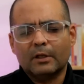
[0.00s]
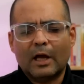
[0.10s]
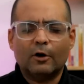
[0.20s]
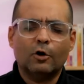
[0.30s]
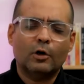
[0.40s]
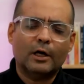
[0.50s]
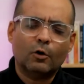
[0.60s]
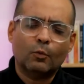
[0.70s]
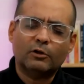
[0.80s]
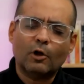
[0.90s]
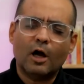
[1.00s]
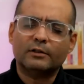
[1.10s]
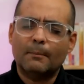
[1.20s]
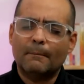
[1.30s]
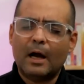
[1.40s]
i know i know we talked
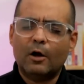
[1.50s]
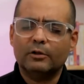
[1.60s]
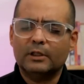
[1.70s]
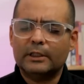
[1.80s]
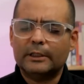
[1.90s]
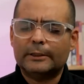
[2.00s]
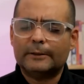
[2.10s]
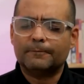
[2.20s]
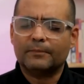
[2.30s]
about the